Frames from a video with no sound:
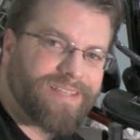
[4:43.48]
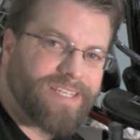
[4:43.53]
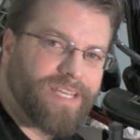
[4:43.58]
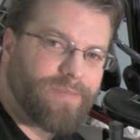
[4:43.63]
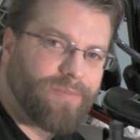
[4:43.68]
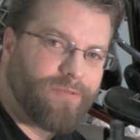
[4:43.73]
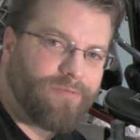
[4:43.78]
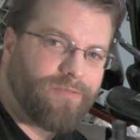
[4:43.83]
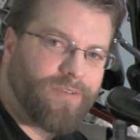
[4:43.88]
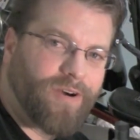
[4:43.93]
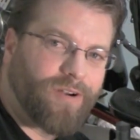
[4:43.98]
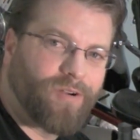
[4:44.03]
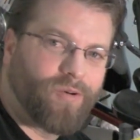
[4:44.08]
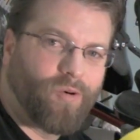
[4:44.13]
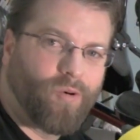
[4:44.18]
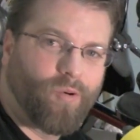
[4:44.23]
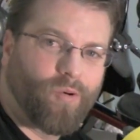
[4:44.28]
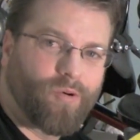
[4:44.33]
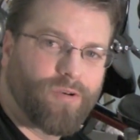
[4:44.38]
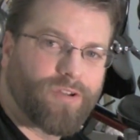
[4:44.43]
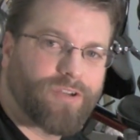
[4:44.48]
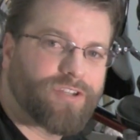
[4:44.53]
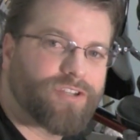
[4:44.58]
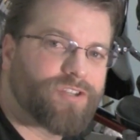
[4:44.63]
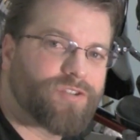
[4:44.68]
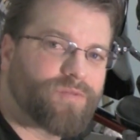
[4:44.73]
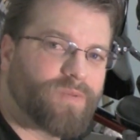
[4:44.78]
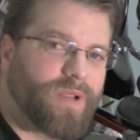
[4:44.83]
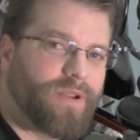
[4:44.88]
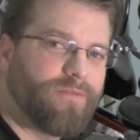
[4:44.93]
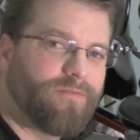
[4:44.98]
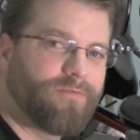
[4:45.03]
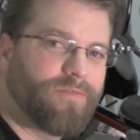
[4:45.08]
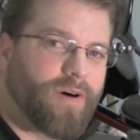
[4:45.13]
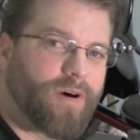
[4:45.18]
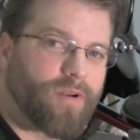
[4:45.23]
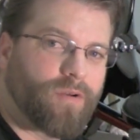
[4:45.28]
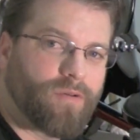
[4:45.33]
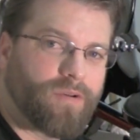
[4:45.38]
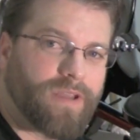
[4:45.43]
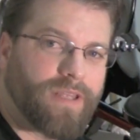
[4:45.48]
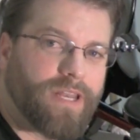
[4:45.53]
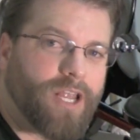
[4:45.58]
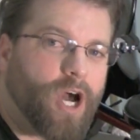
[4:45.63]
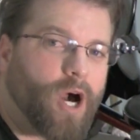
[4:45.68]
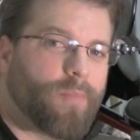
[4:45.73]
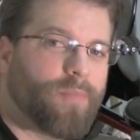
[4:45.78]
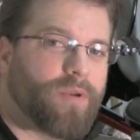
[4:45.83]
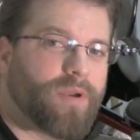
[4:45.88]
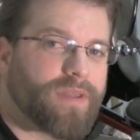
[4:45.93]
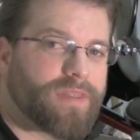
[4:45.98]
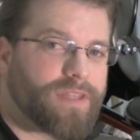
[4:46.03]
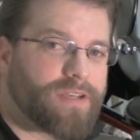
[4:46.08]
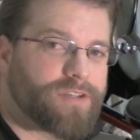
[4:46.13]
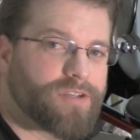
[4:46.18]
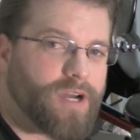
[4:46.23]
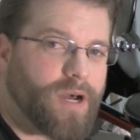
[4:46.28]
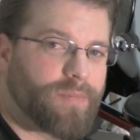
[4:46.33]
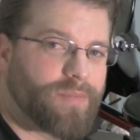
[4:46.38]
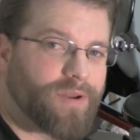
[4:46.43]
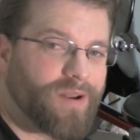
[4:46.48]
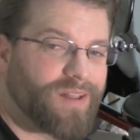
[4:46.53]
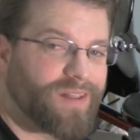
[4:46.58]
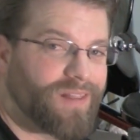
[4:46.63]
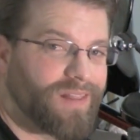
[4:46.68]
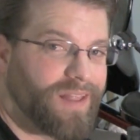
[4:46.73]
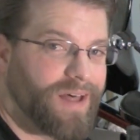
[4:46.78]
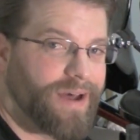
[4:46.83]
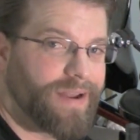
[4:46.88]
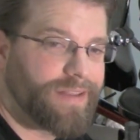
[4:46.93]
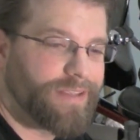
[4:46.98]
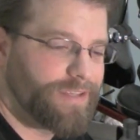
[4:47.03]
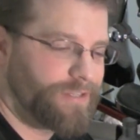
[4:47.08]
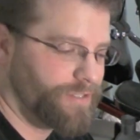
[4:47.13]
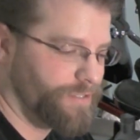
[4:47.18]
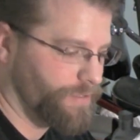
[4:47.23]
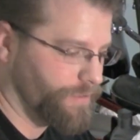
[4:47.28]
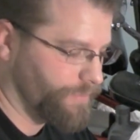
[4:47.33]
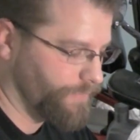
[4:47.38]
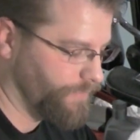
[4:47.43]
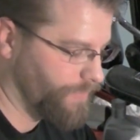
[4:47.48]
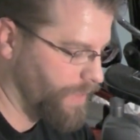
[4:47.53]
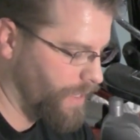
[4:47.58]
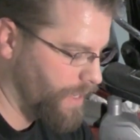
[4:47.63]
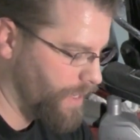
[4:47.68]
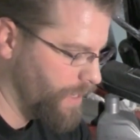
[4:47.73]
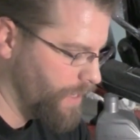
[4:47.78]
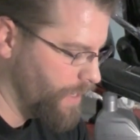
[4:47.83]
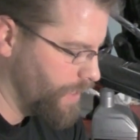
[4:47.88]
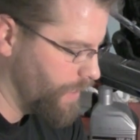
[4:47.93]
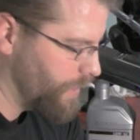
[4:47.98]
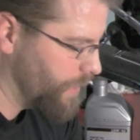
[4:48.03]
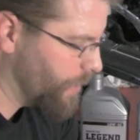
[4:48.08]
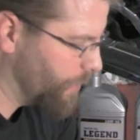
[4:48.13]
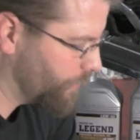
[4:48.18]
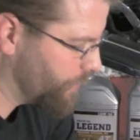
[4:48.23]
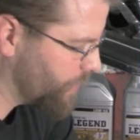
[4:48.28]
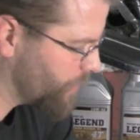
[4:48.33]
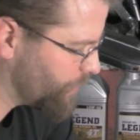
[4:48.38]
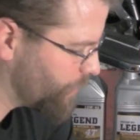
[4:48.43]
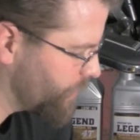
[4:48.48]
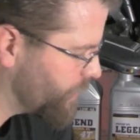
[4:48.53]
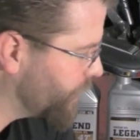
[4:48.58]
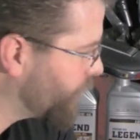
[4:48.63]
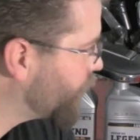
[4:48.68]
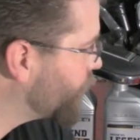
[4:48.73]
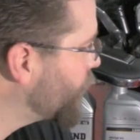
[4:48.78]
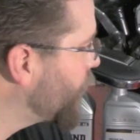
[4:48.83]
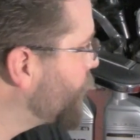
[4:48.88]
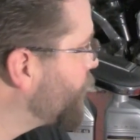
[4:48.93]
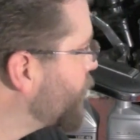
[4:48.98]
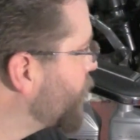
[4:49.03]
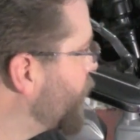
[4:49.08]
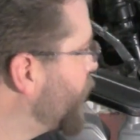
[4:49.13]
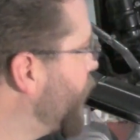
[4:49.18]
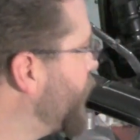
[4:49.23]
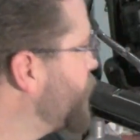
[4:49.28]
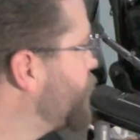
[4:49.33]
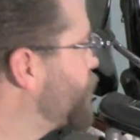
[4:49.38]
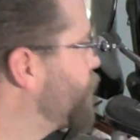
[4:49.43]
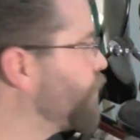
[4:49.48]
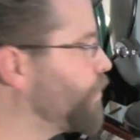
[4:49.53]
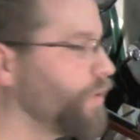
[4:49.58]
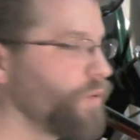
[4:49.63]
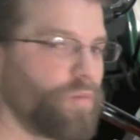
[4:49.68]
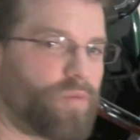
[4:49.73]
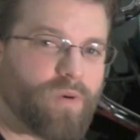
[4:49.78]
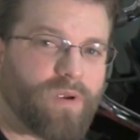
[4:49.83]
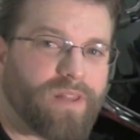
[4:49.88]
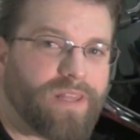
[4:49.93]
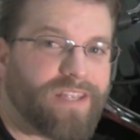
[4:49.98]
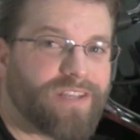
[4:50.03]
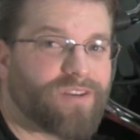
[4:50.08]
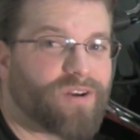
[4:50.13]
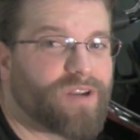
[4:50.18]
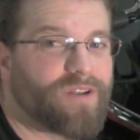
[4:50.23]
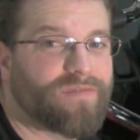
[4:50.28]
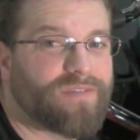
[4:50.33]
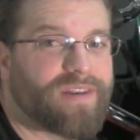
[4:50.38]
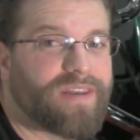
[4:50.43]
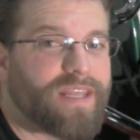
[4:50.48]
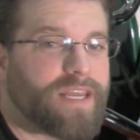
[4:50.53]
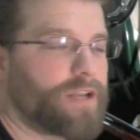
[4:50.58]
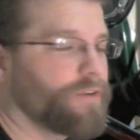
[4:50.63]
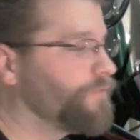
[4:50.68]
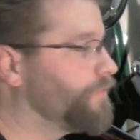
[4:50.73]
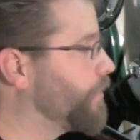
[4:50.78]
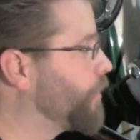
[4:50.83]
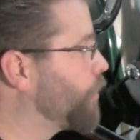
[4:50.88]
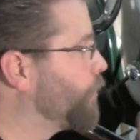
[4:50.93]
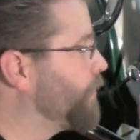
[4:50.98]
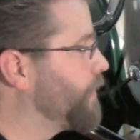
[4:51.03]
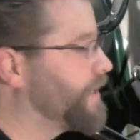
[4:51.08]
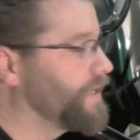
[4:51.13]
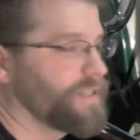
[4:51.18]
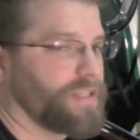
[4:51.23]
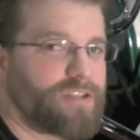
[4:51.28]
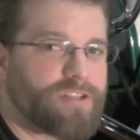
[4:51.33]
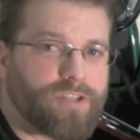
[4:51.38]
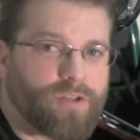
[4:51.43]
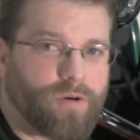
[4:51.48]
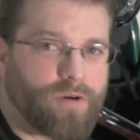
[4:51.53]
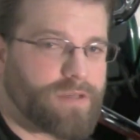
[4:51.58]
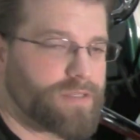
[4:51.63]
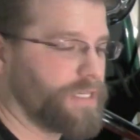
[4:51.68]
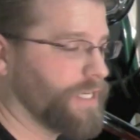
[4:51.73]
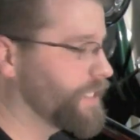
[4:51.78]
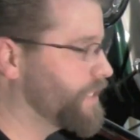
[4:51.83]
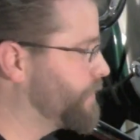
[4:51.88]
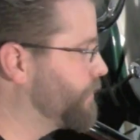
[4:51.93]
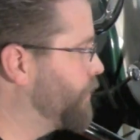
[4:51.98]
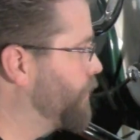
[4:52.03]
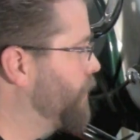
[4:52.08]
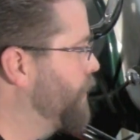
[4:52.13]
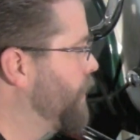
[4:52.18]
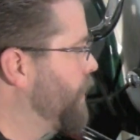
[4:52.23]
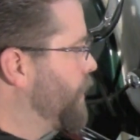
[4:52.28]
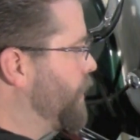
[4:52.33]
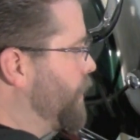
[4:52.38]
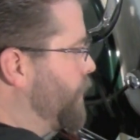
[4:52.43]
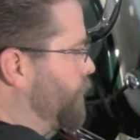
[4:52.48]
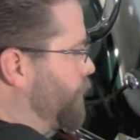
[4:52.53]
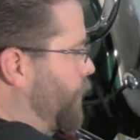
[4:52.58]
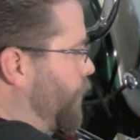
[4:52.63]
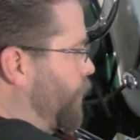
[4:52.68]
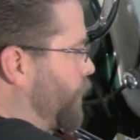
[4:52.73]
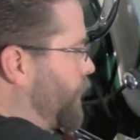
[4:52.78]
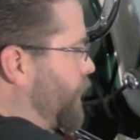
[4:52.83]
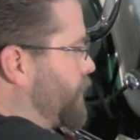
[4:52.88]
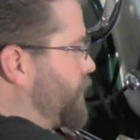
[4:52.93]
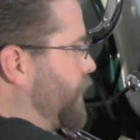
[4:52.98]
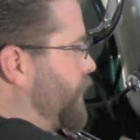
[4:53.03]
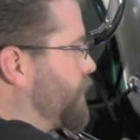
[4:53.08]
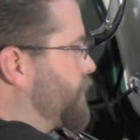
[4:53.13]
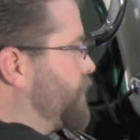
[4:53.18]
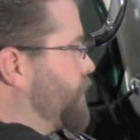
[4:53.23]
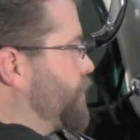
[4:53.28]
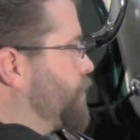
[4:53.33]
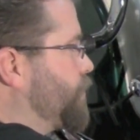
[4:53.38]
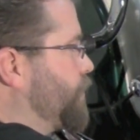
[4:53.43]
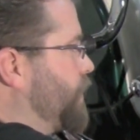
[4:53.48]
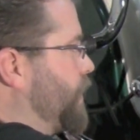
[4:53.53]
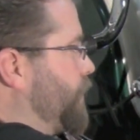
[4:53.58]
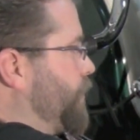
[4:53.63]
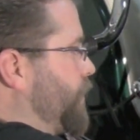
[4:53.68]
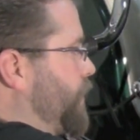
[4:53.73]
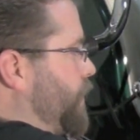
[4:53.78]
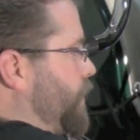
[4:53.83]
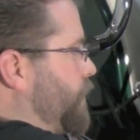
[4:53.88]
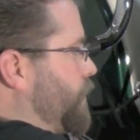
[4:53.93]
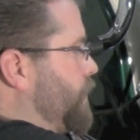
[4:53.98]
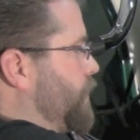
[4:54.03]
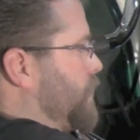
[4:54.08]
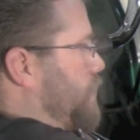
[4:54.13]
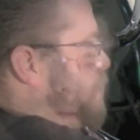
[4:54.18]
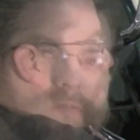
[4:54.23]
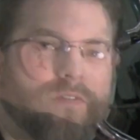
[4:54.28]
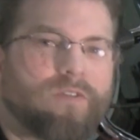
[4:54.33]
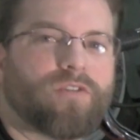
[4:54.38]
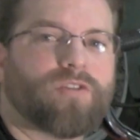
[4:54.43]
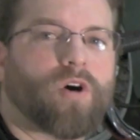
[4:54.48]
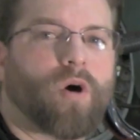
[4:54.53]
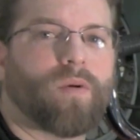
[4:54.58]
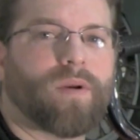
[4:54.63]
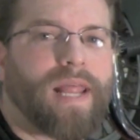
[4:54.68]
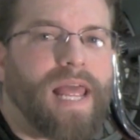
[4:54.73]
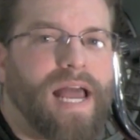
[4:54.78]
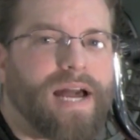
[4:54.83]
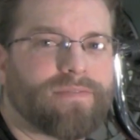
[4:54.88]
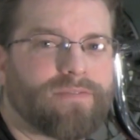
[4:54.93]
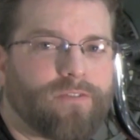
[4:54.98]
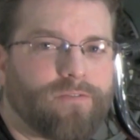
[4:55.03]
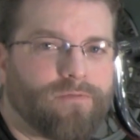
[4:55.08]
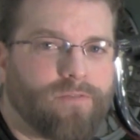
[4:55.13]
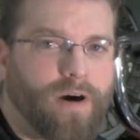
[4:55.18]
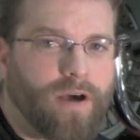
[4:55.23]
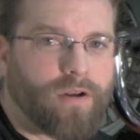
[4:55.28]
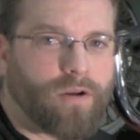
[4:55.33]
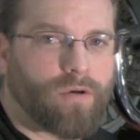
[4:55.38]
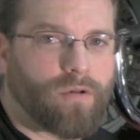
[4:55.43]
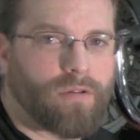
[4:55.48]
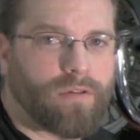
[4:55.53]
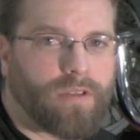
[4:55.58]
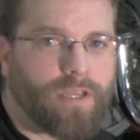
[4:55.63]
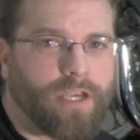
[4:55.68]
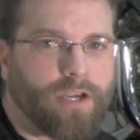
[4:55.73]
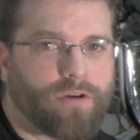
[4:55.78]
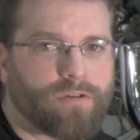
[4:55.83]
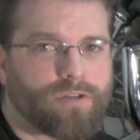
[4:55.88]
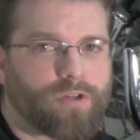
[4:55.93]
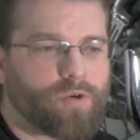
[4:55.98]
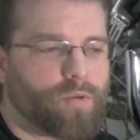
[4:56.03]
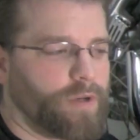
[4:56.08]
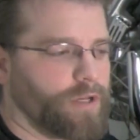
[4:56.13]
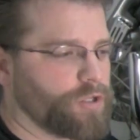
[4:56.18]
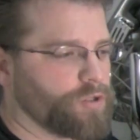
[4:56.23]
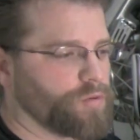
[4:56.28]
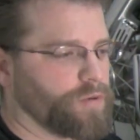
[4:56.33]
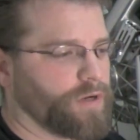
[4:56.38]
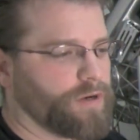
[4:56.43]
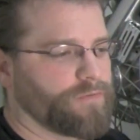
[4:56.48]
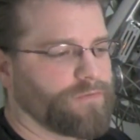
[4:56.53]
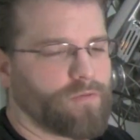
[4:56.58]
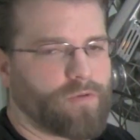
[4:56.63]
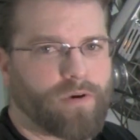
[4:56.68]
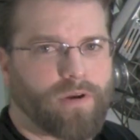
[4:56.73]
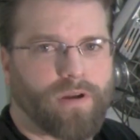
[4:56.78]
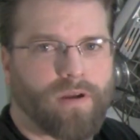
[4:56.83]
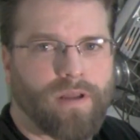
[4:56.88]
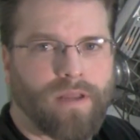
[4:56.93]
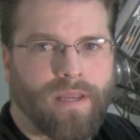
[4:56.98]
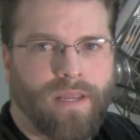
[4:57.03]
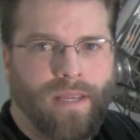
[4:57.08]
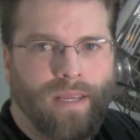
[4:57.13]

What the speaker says: simple funnel or an extreme funnel can help you get the job done a lot easier. Now with this particular application, we really don't even need a funnel because it's so accessible. But we're going to toss this one up here. Now if you don't have a funnel, here's a quick trick for you.